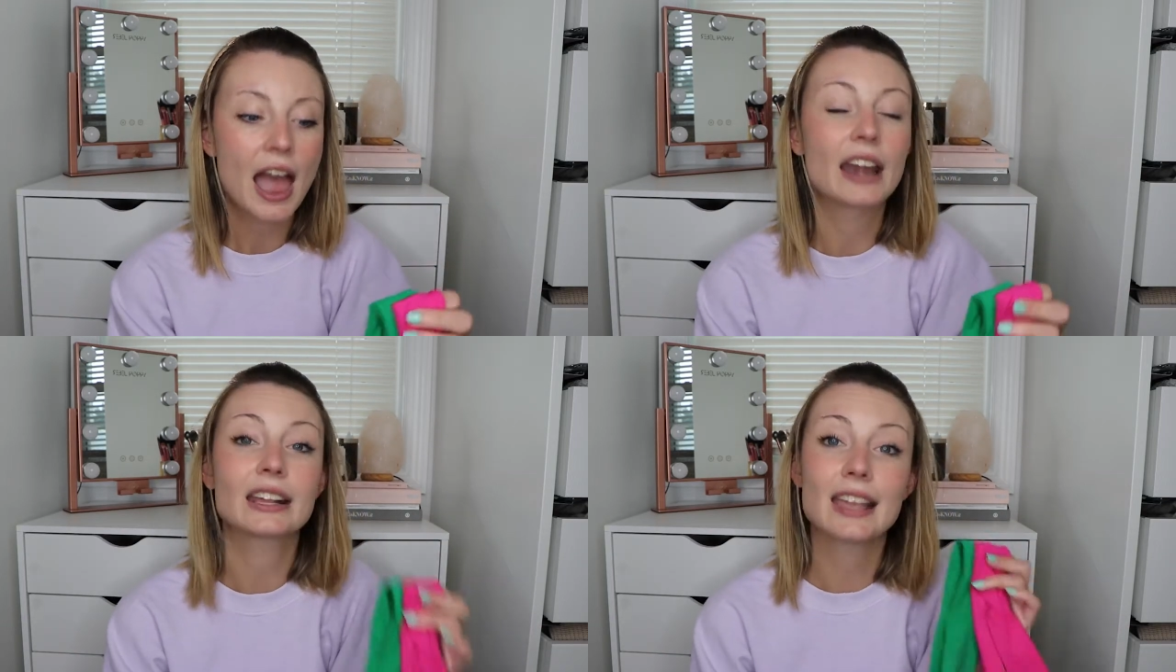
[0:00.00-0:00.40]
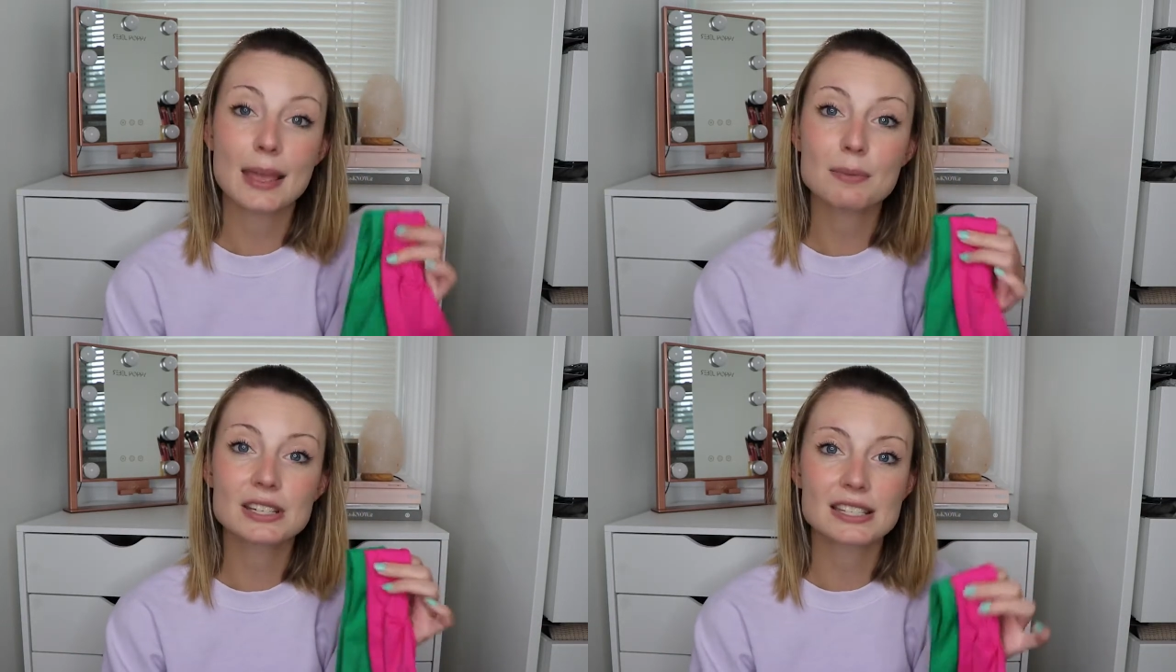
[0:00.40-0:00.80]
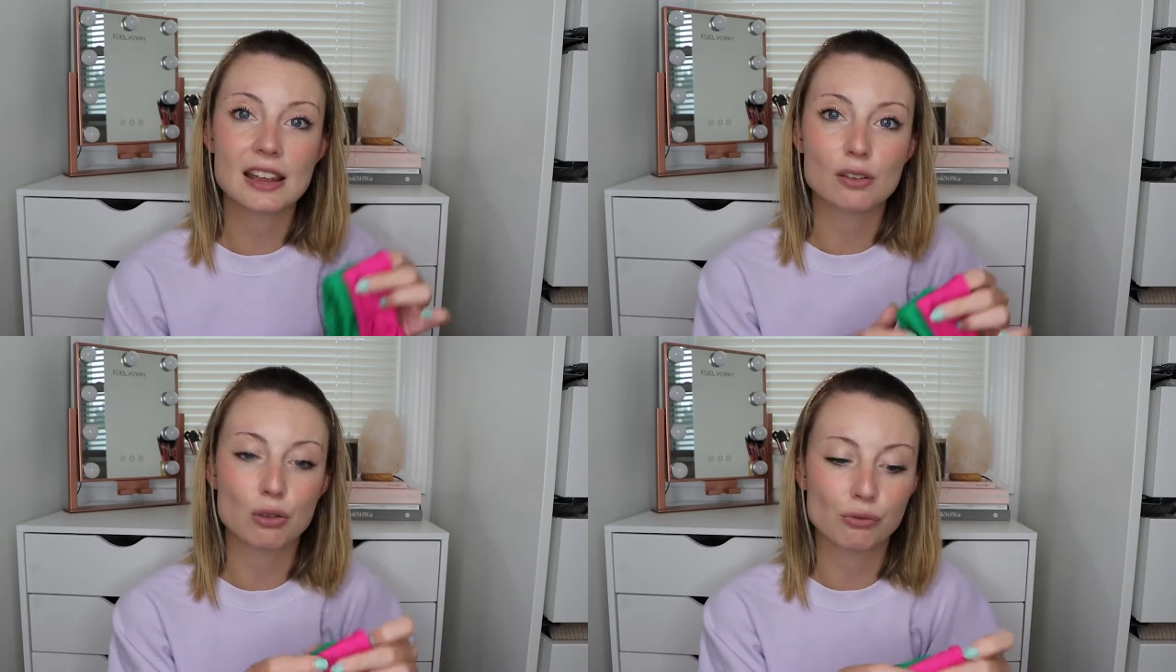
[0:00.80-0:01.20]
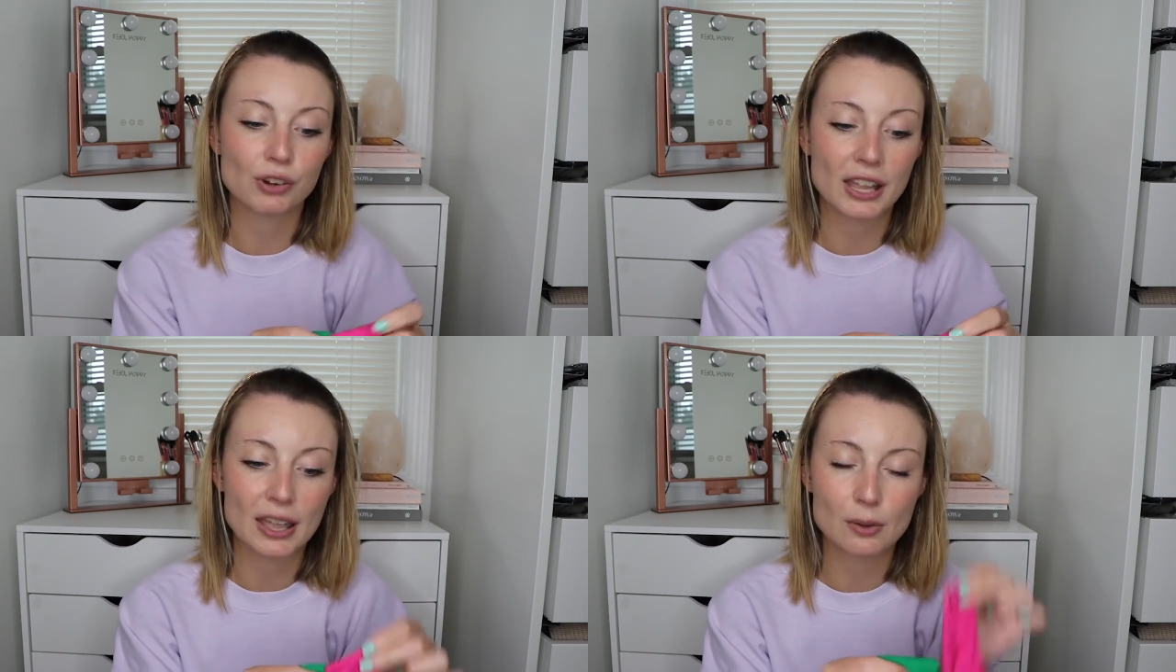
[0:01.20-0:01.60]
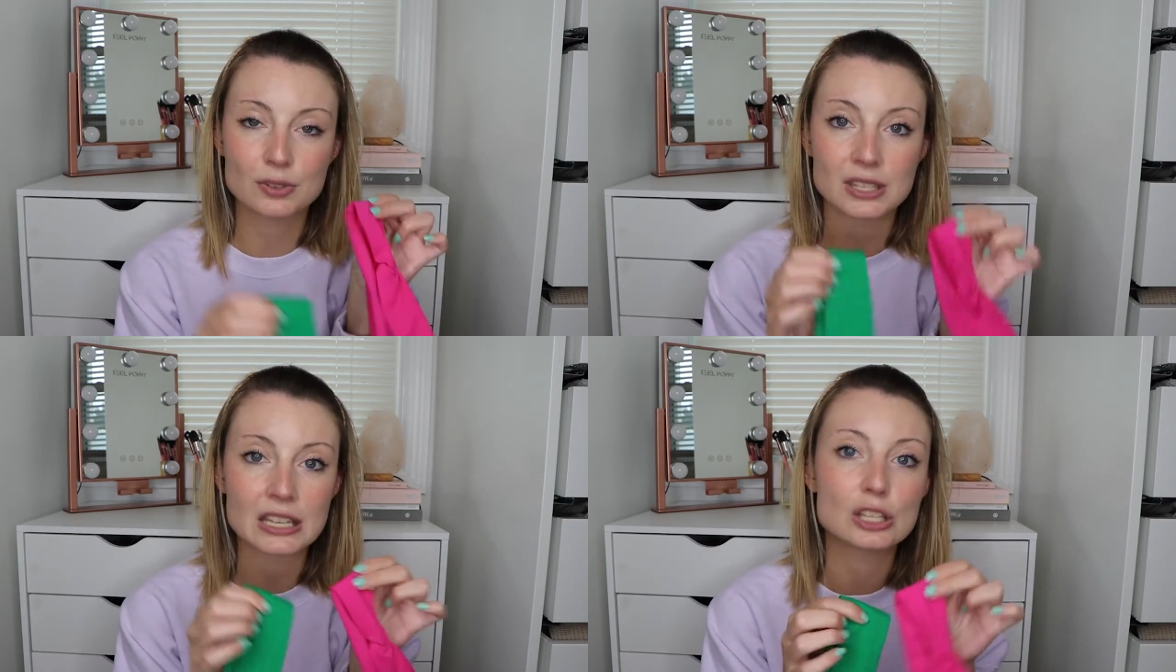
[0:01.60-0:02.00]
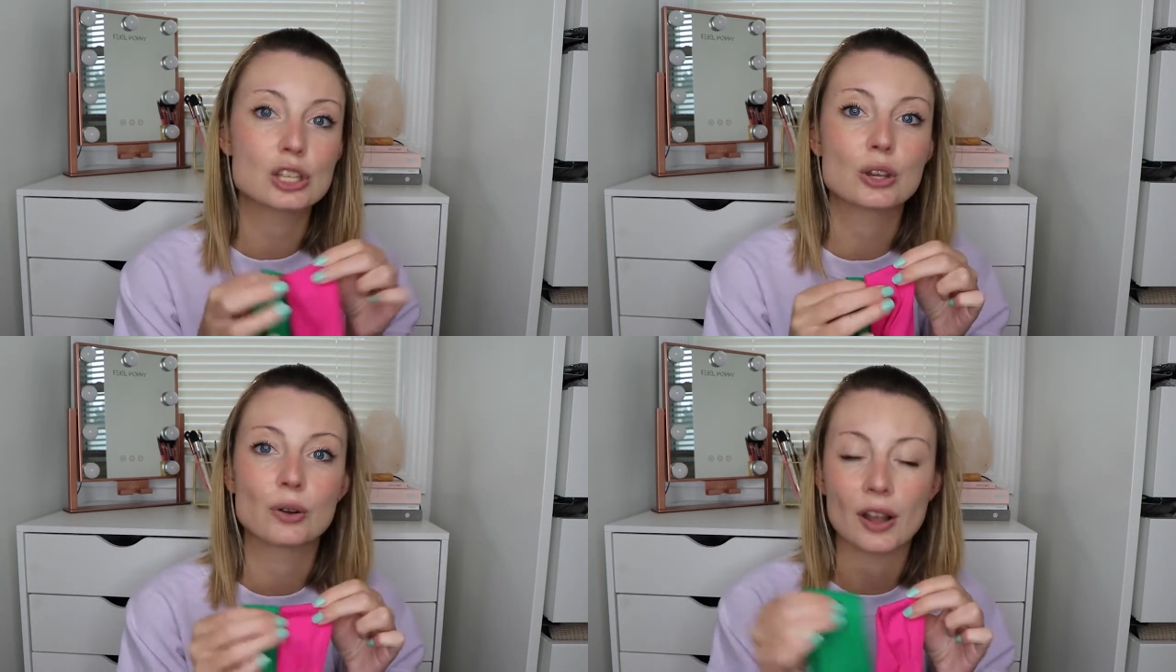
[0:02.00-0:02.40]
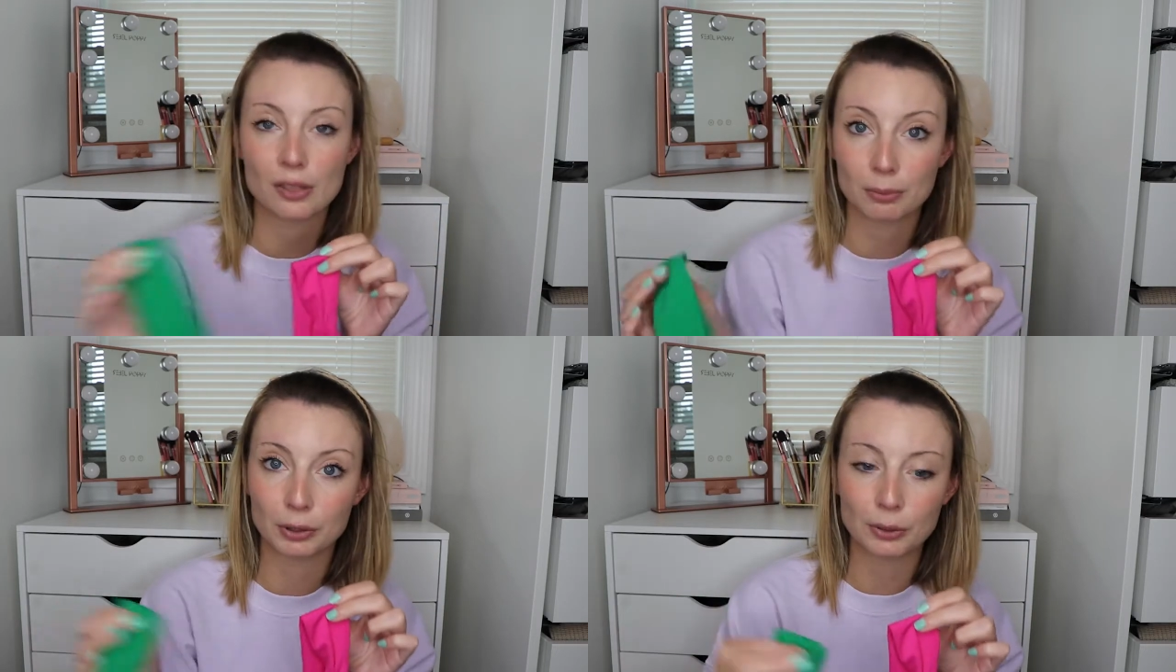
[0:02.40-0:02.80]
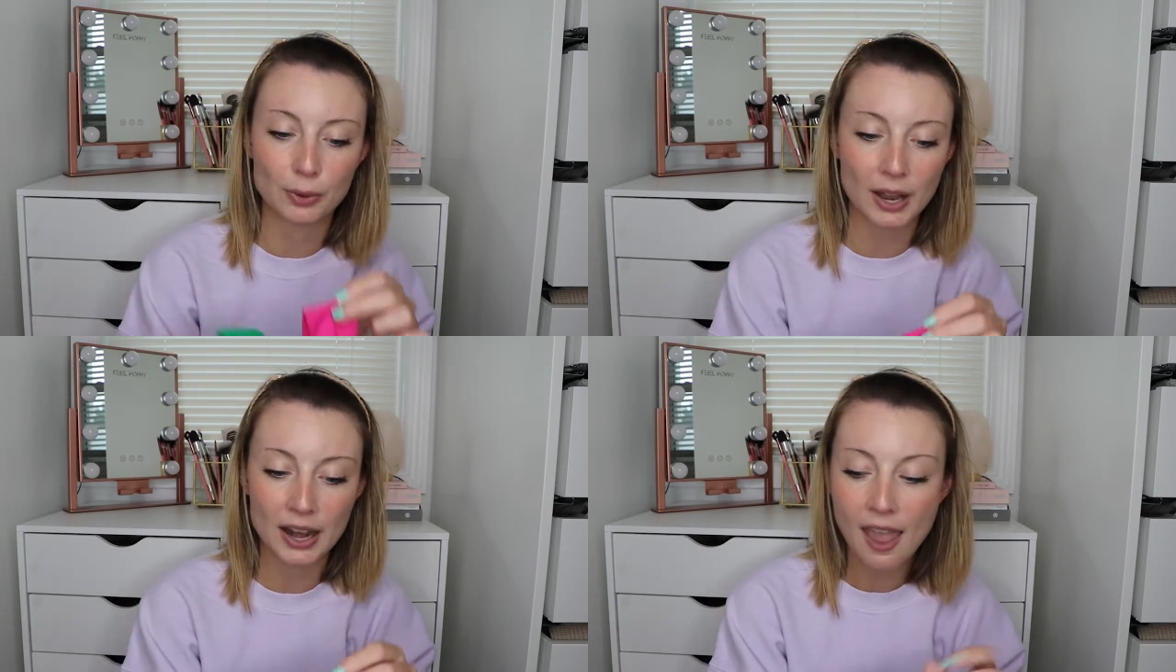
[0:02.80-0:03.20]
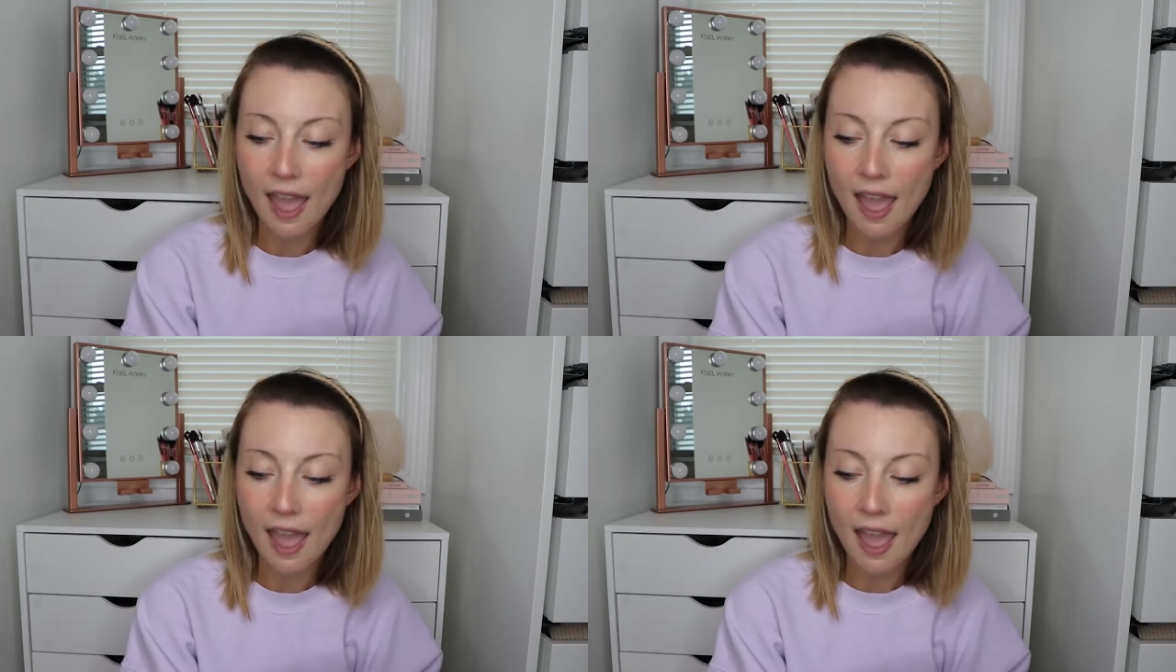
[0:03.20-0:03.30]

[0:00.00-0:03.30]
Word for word: And it came in a set of three. It was these two and the blue one.